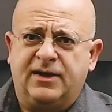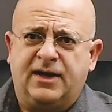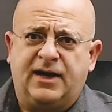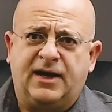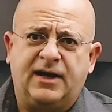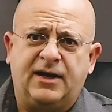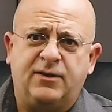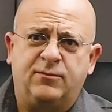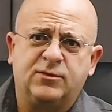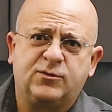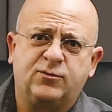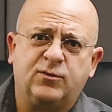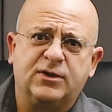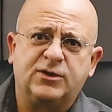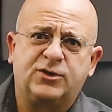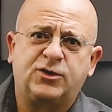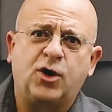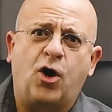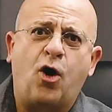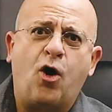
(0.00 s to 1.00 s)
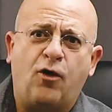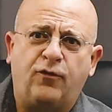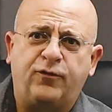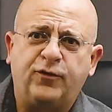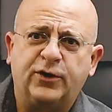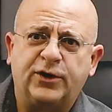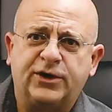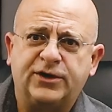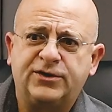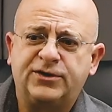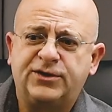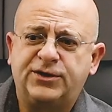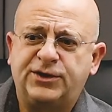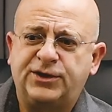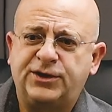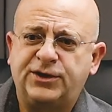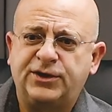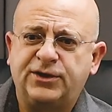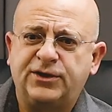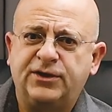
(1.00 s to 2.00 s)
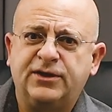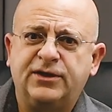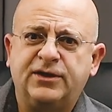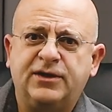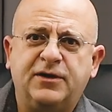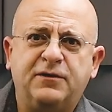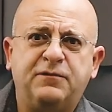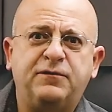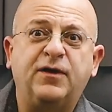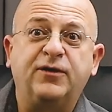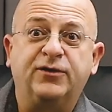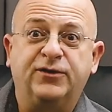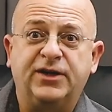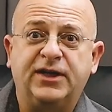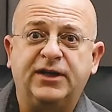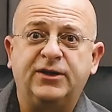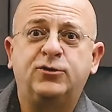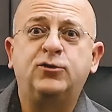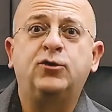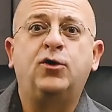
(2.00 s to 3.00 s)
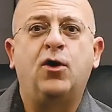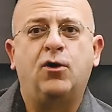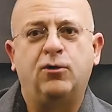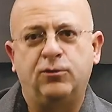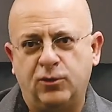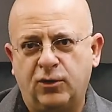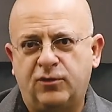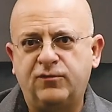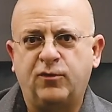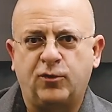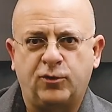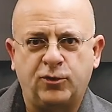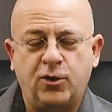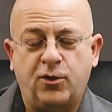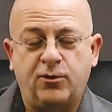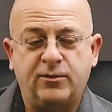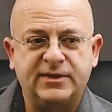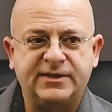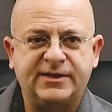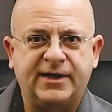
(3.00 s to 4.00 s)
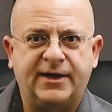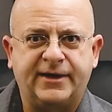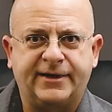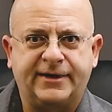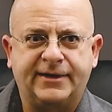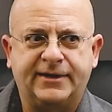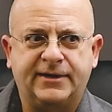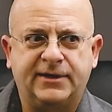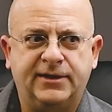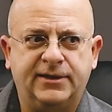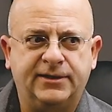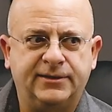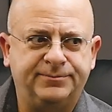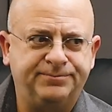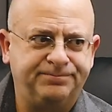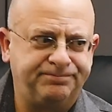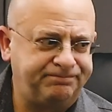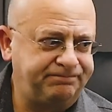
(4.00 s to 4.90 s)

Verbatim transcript: I was once offered uh, funding to go look for Noah's Ark.